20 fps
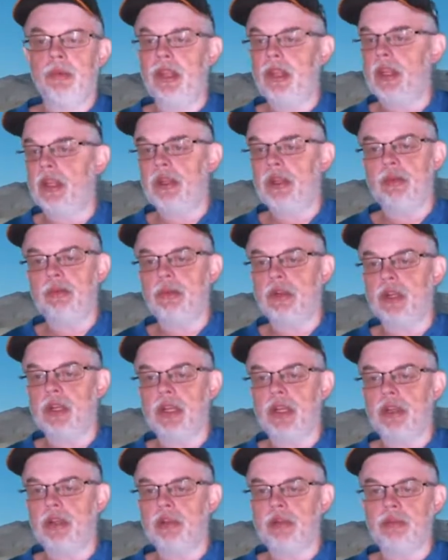me neither,
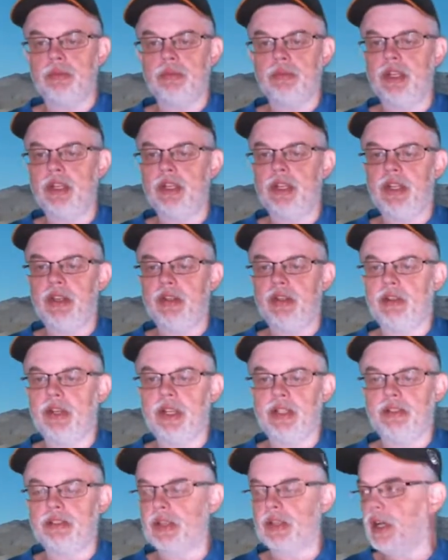Mariah. Me
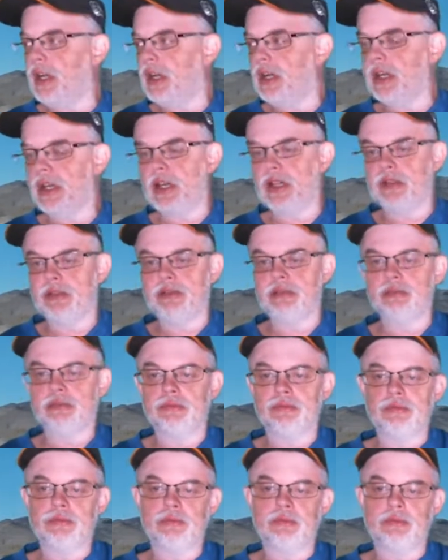neither. I got
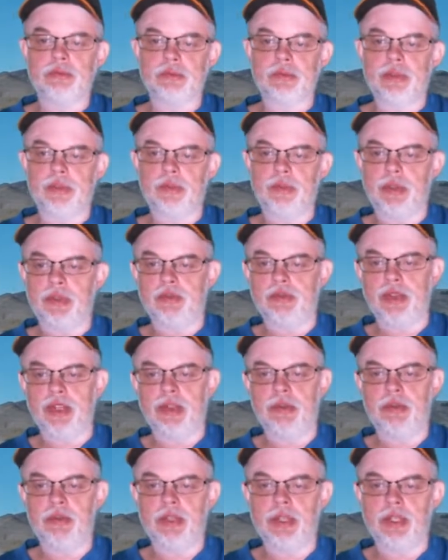the one
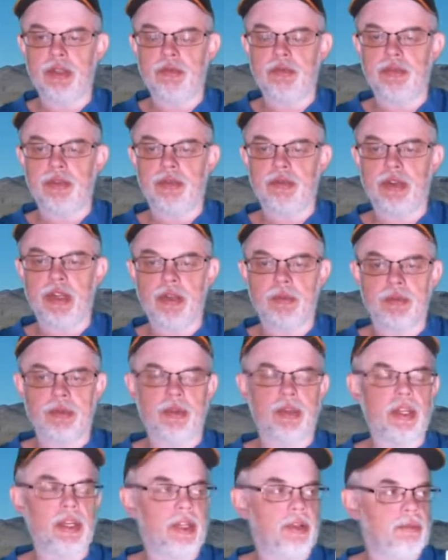video done for
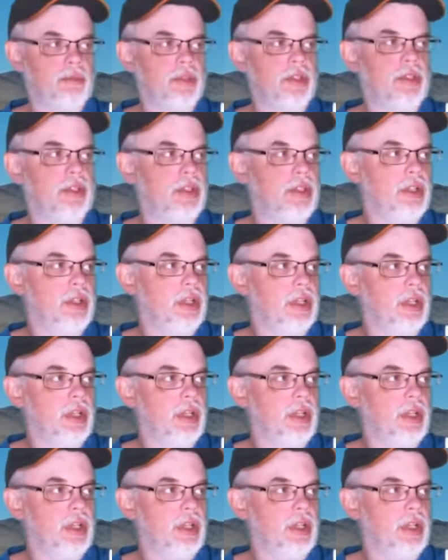Raid Parade, but